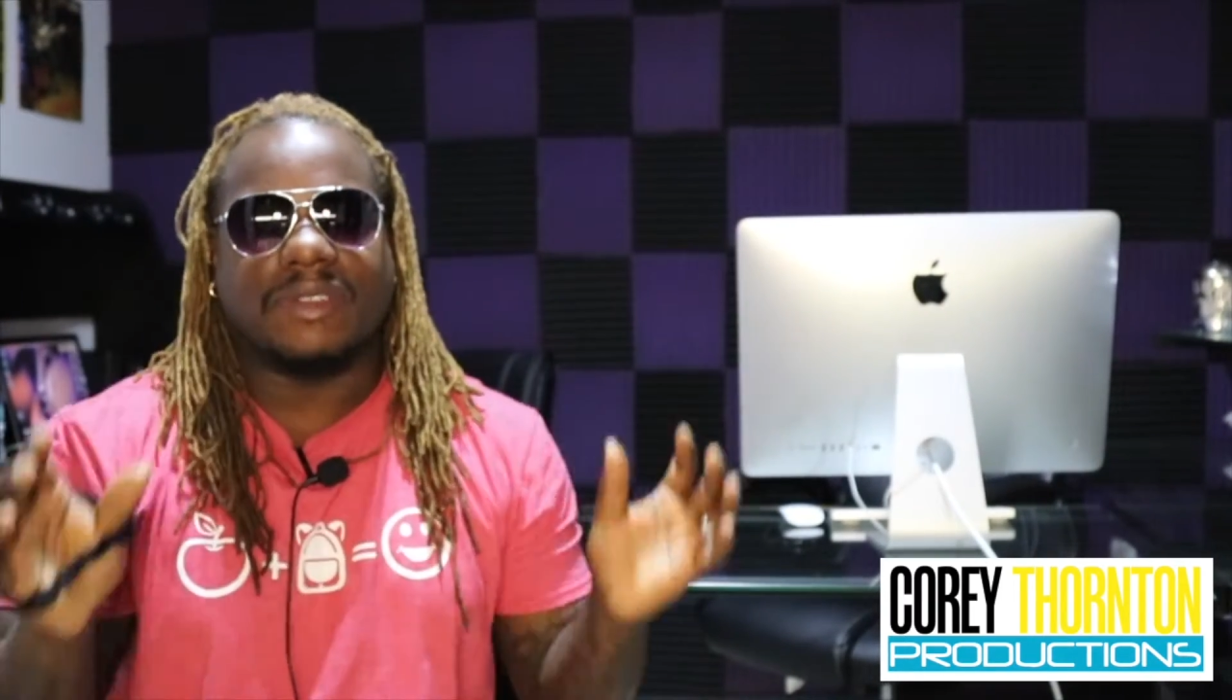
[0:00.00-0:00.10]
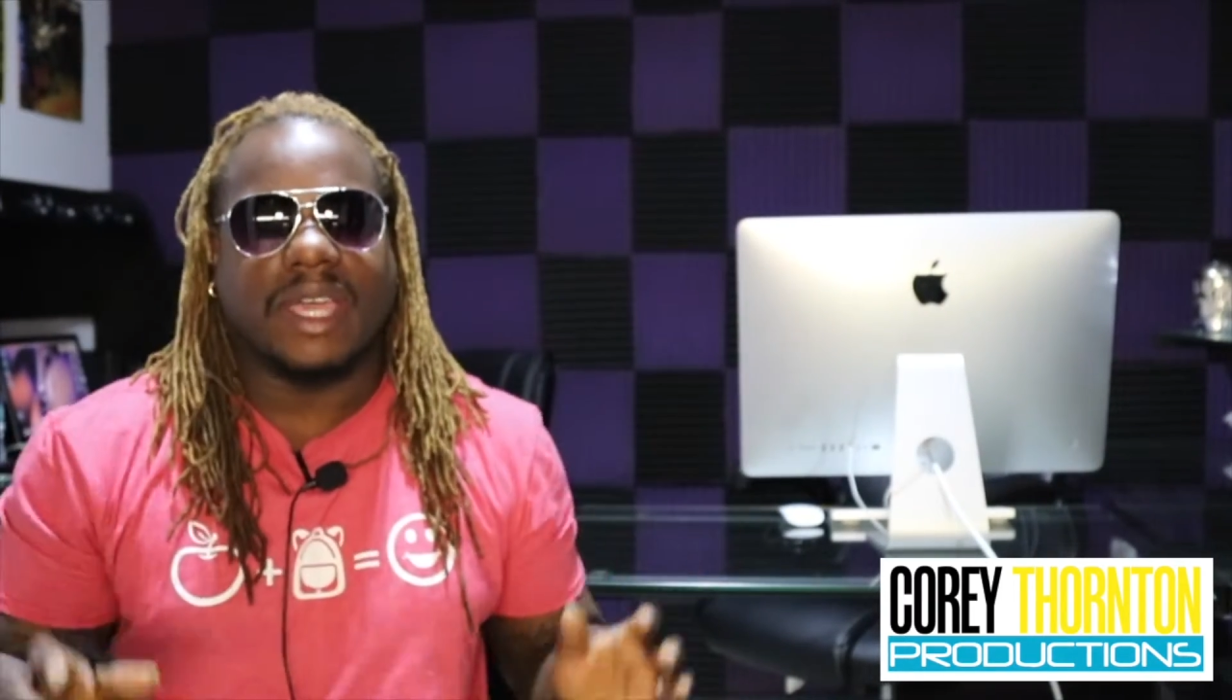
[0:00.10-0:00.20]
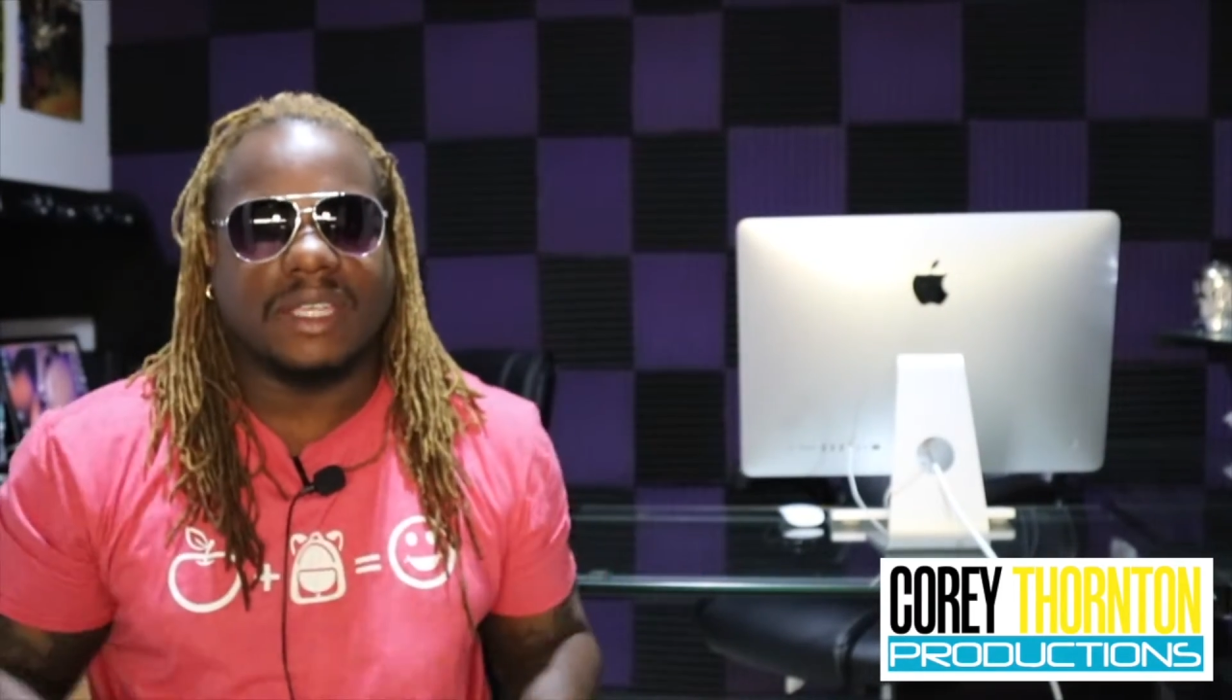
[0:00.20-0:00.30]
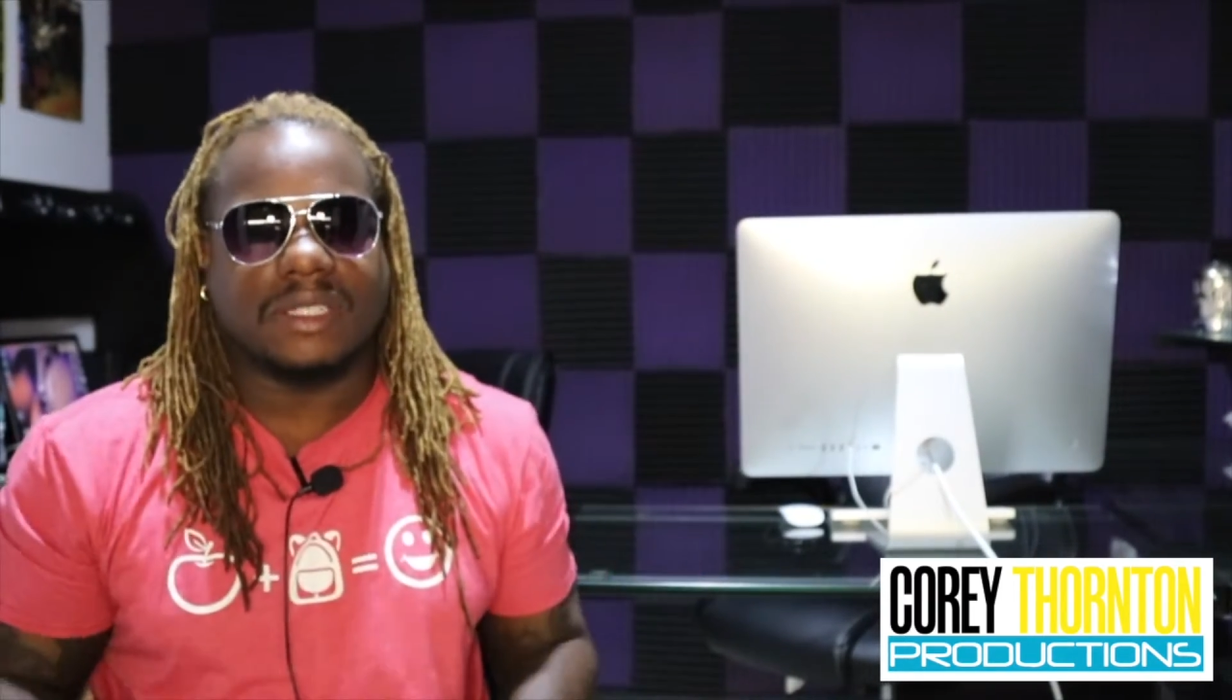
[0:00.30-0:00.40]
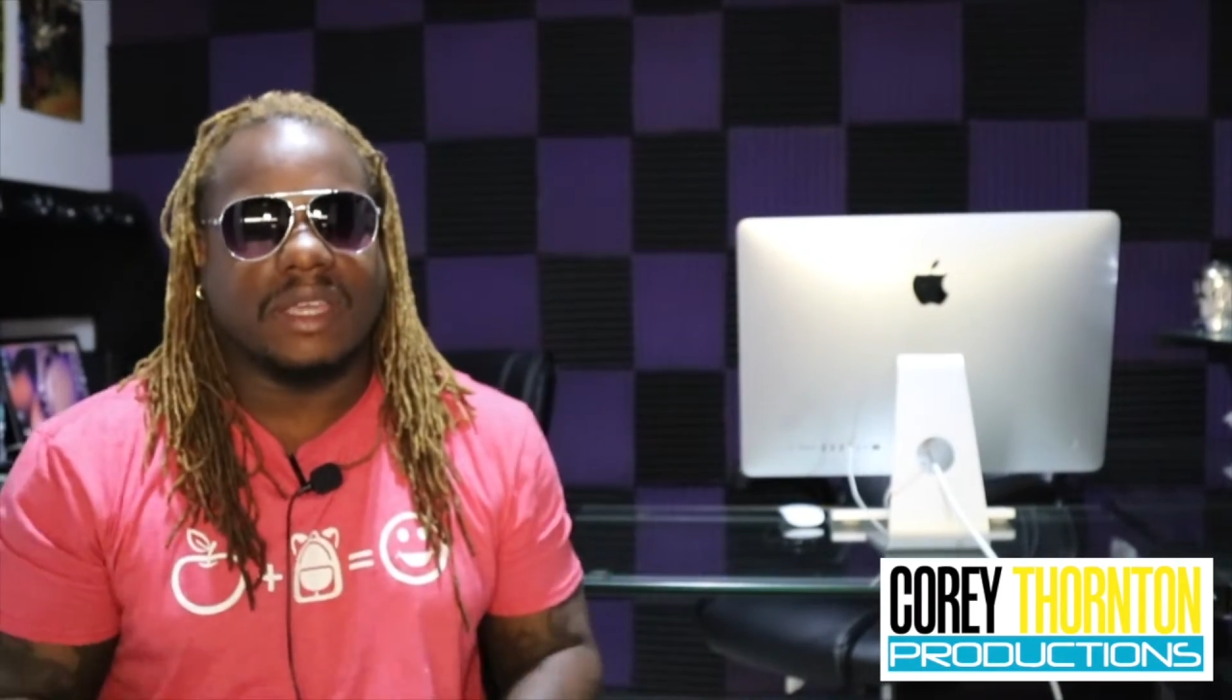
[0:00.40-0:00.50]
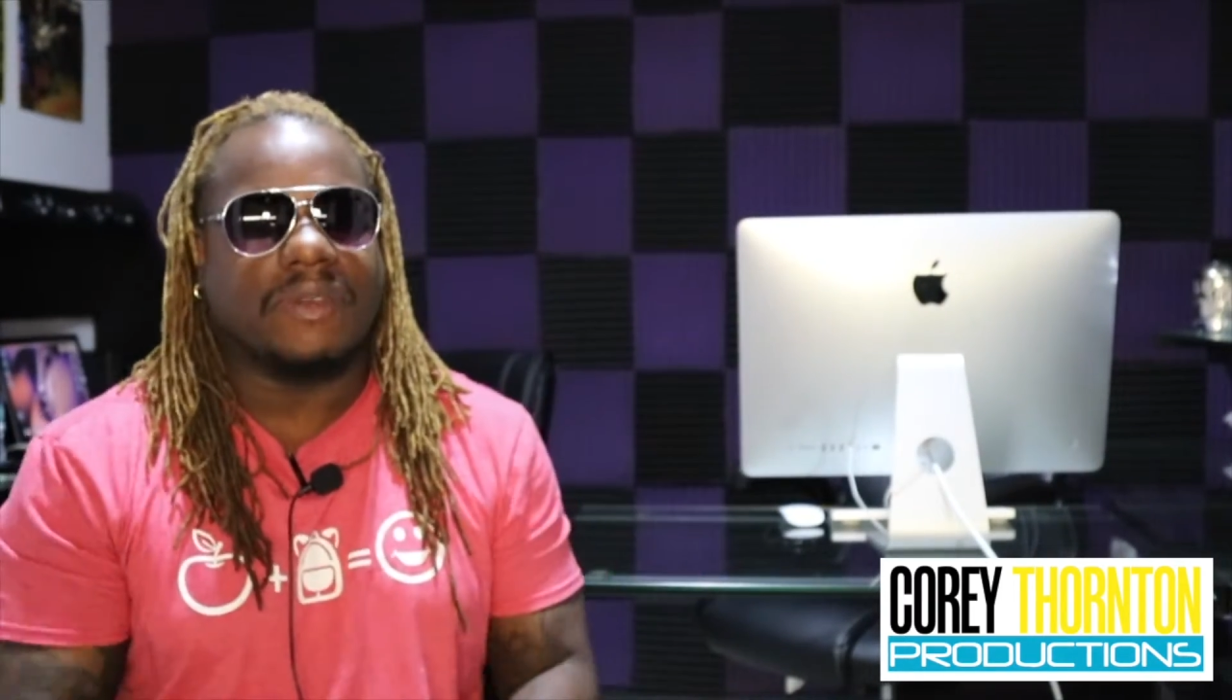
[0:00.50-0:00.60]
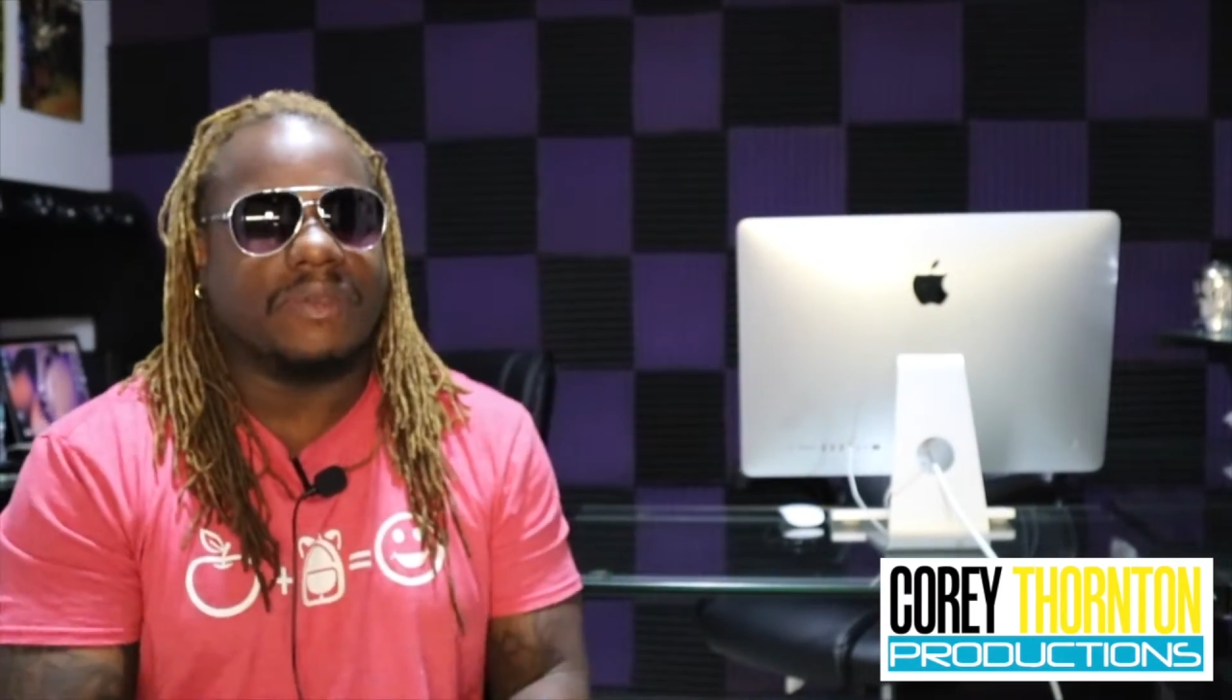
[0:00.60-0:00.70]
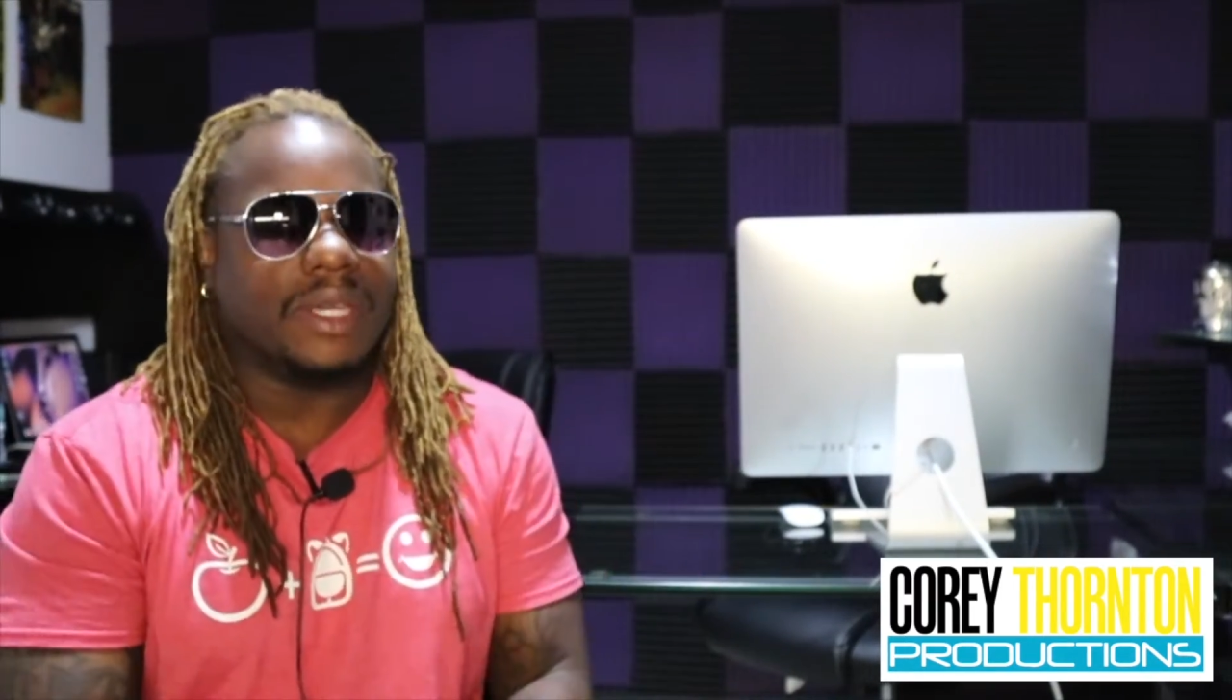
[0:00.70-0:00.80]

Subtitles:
Thanksgiving